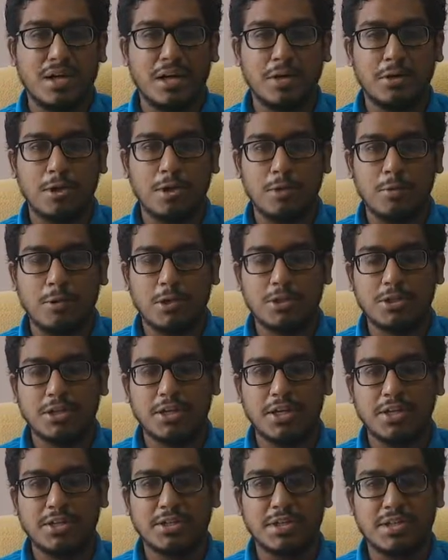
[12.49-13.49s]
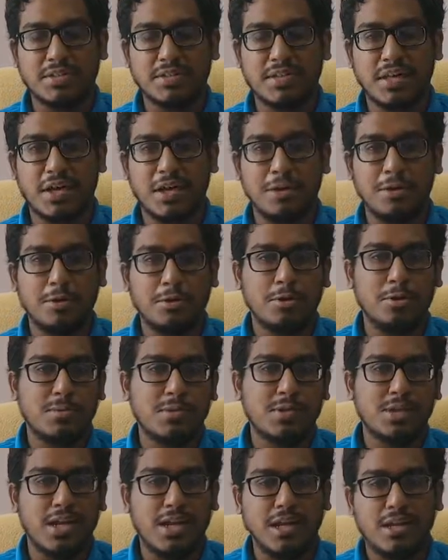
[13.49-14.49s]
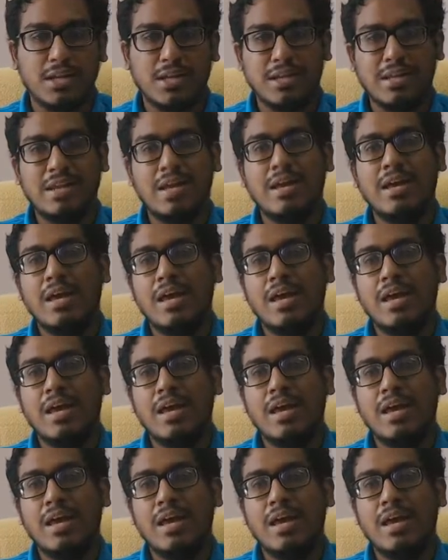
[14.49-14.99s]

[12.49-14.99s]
and you're watching Gyaan YouTube channel.